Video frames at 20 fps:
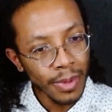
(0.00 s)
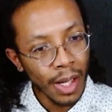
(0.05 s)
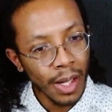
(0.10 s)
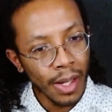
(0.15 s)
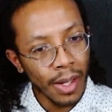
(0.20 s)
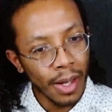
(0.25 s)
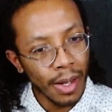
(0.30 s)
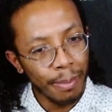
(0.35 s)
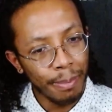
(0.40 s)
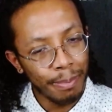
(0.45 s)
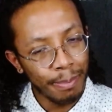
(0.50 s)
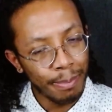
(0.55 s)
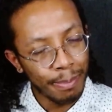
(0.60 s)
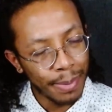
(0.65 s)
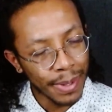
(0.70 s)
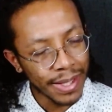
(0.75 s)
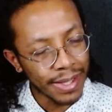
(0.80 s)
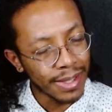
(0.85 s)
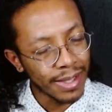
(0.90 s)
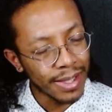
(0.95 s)

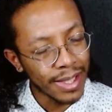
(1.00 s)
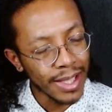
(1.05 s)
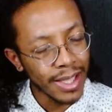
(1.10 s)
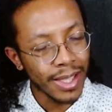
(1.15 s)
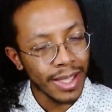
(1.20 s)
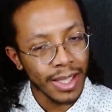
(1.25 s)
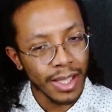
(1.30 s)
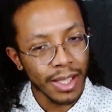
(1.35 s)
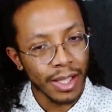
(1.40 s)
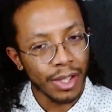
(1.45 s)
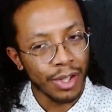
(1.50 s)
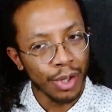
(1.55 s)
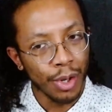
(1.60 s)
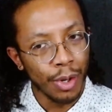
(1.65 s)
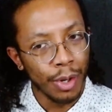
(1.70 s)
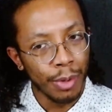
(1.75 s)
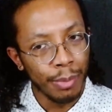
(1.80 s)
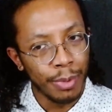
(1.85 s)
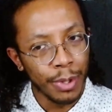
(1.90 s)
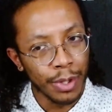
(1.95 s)
But this is
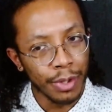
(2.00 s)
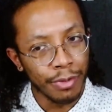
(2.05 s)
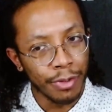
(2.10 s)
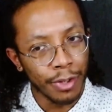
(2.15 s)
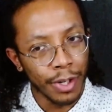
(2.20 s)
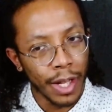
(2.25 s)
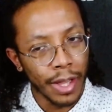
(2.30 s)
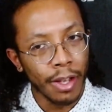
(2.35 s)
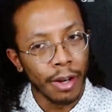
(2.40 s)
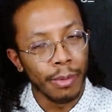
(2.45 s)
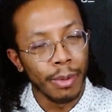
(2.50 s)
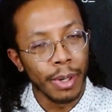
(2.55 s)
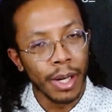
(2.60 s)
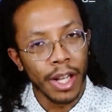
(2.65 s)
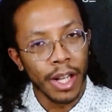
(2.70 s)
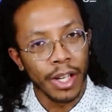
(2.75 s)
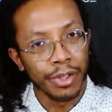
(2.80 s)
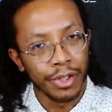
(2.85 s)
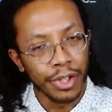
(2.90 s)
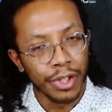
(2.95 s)
so beautiful, and their
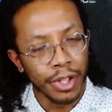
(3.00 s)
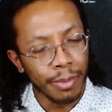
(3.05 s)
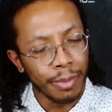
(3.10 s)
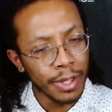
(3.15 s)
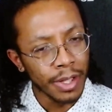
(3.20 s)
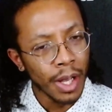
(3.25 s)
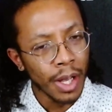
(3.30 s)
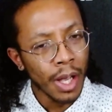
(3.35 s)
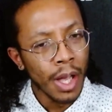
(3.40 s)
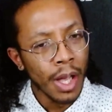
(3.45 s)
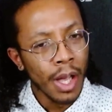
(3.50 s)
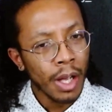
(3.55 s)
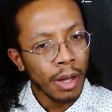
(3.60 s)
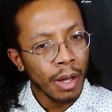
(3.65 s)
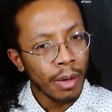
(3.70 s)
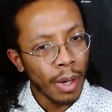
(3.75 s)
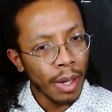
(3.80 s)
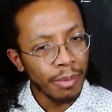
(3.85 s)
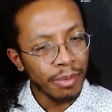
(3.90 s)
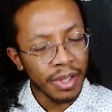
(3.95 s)
relationship is
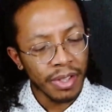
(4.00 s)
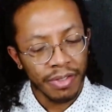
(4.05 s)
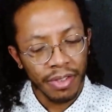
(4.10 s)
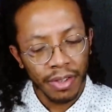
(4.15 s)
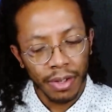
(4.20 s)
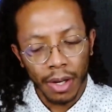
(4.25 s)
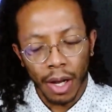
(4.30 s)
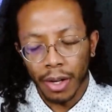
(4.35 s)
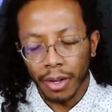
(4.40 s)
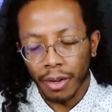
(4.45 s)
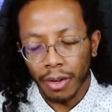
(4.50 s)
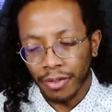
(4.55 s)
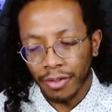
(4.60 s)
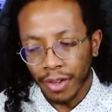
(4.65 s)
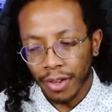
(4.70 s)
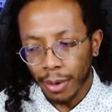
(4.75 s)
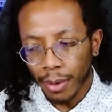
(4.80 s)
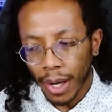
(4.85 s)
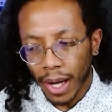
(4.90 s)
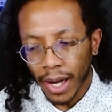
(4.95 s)
quite beautiful,
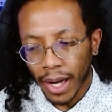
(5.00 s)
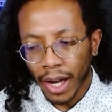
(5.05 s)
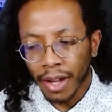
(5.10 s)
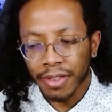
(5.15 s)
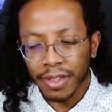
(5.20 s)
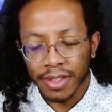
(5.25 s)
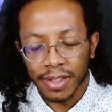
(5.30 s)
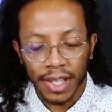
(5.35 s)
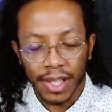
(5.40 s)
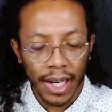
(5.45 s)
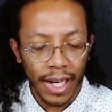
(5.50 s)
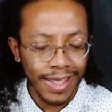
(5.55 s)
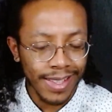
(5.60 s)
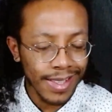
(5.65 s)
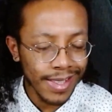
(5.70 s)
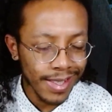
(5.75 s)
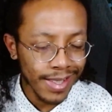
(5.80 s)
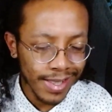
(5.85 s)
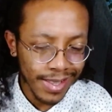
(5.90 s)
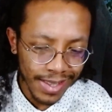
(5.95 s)
although I have to say it
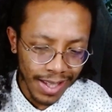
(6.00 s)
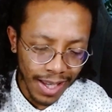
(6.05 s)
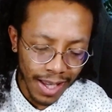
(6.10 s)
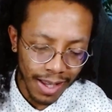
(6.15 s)
is